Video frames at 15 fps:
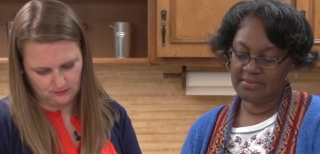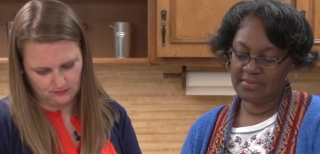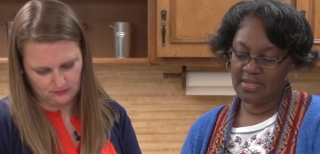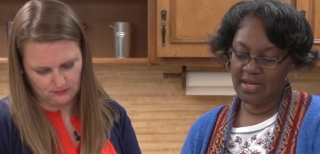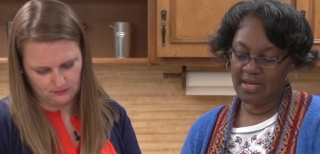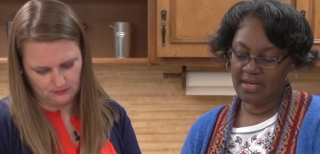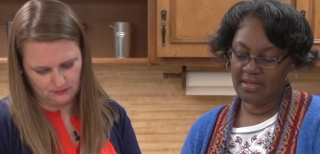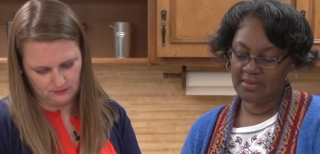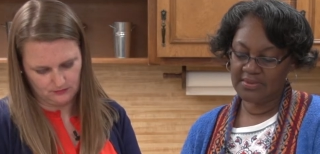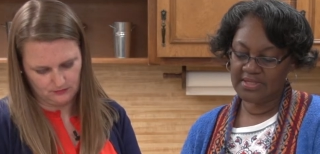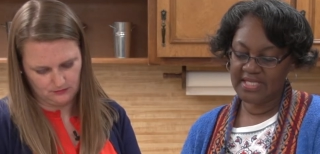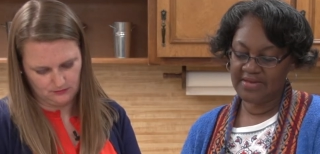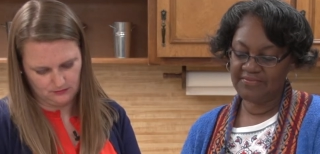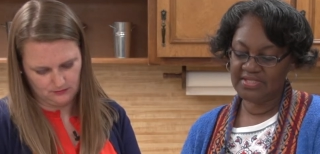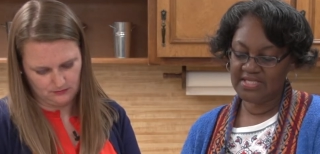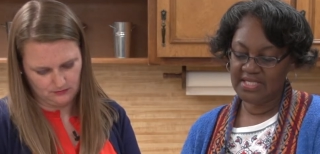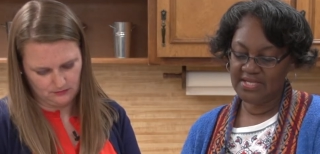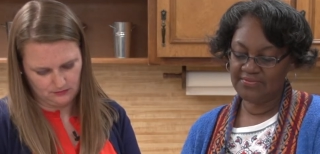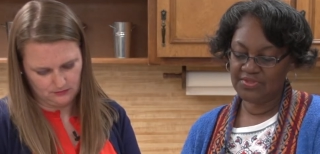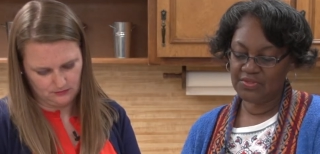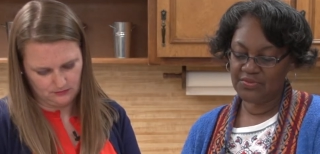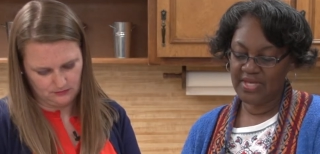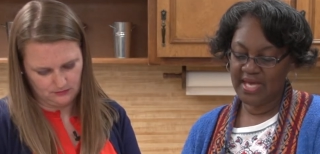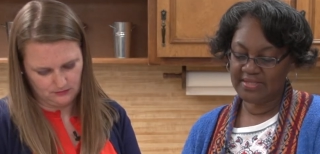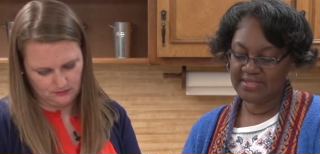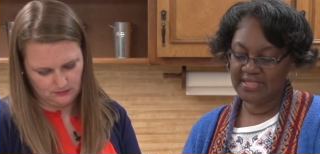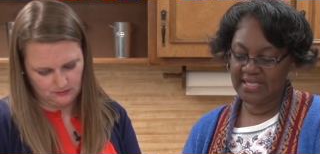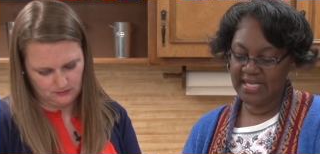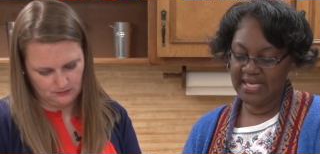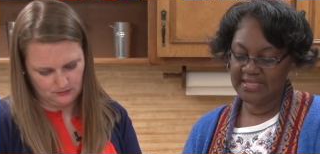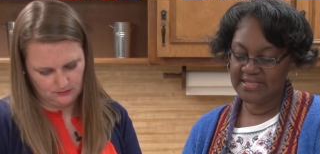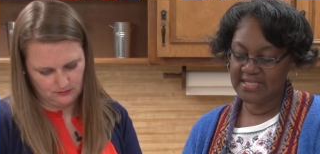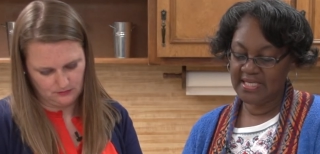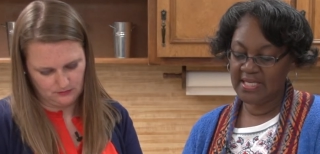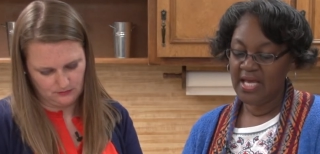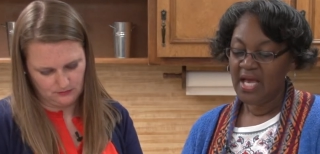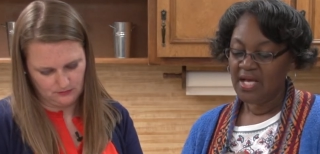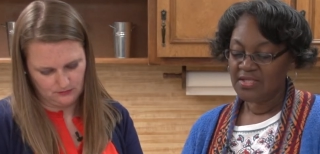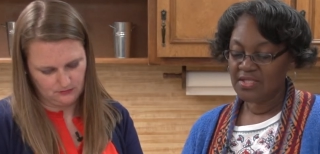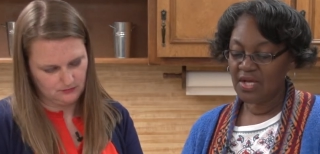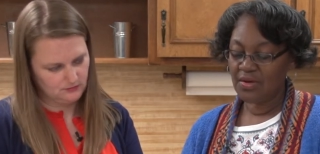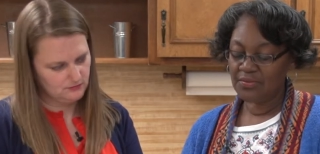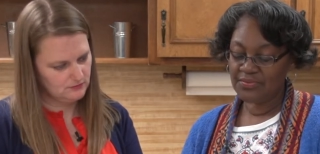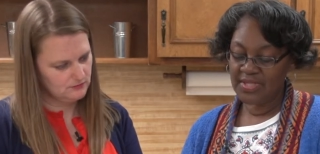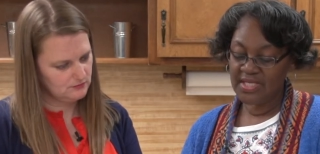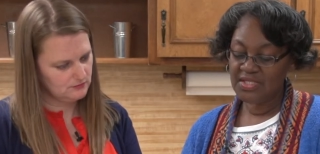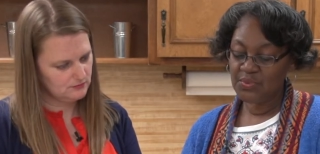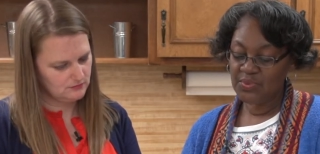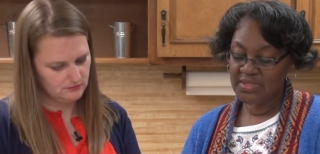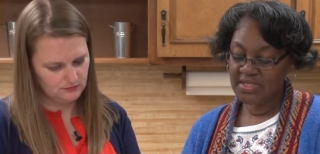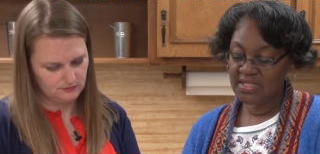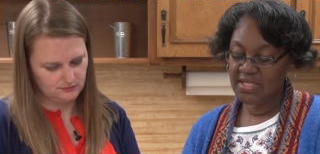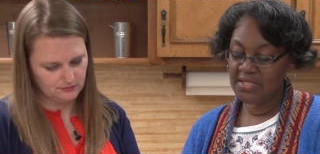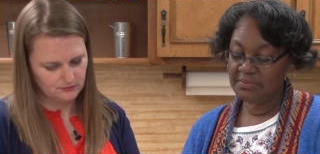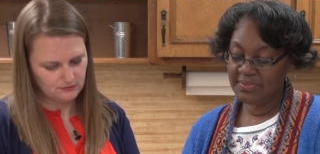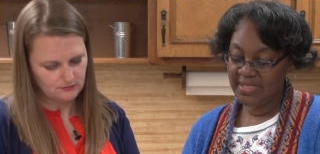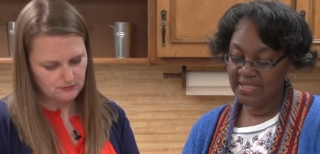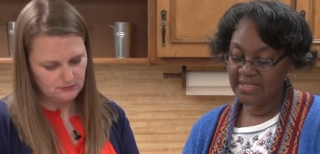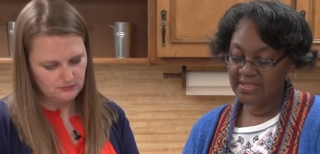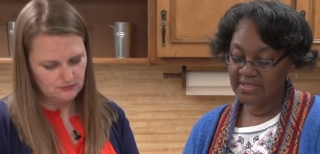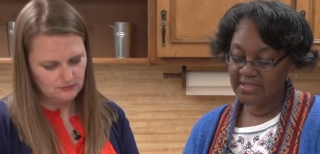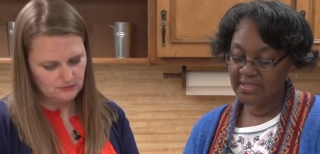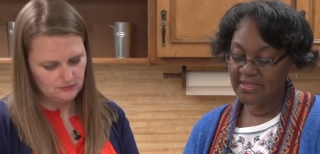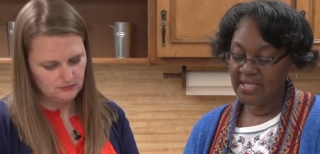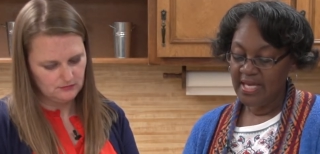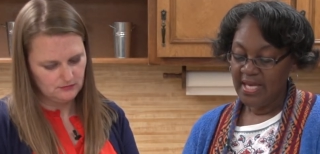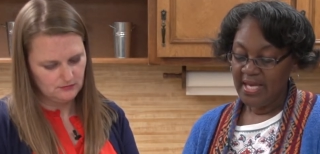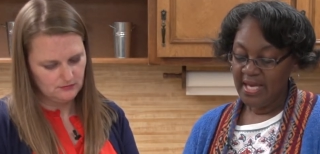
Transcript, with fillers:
Speaker 1: 17th, uh, 2018. So this would still be good.